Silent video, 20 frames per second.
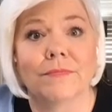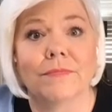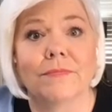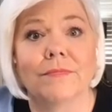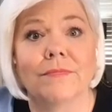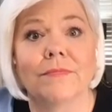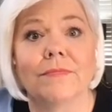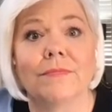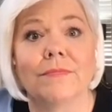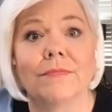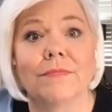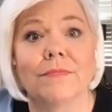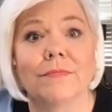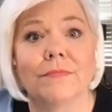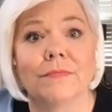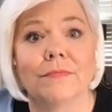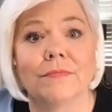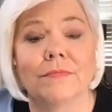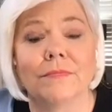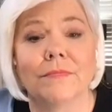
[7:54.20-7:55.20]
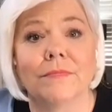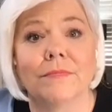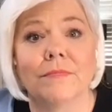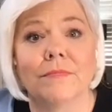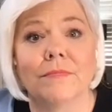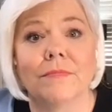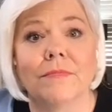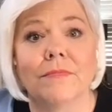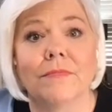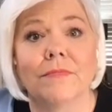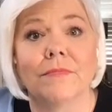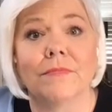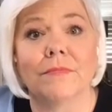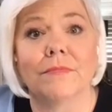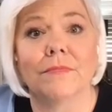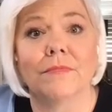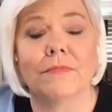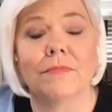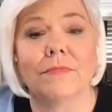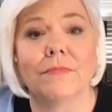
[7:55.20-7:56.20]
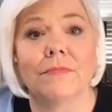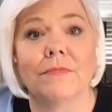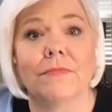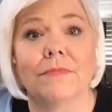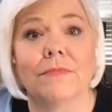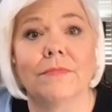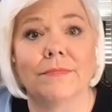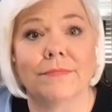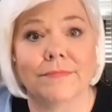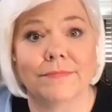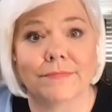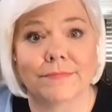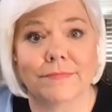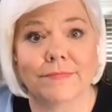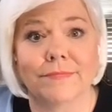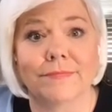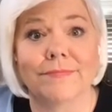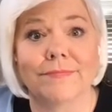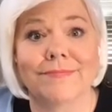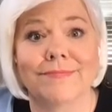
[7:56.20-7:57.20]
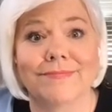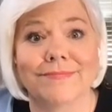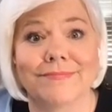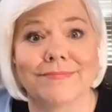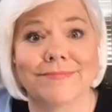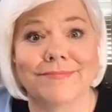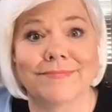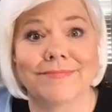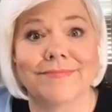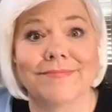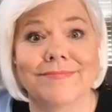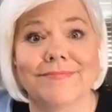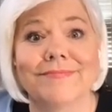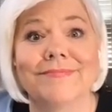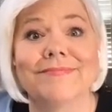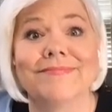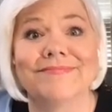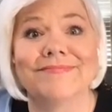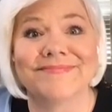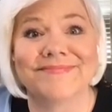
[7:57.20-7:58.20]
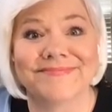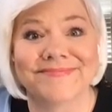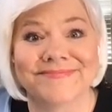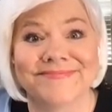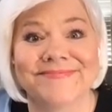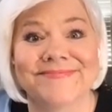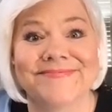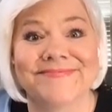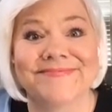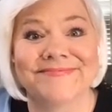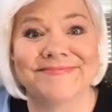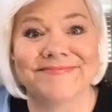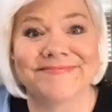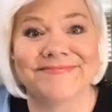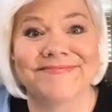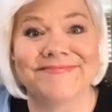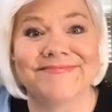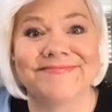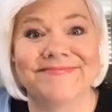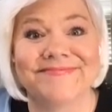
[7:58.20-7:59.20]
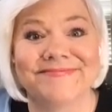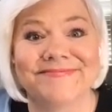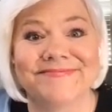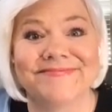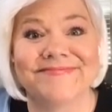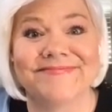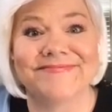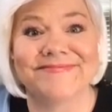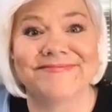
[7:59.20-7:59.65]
(silent)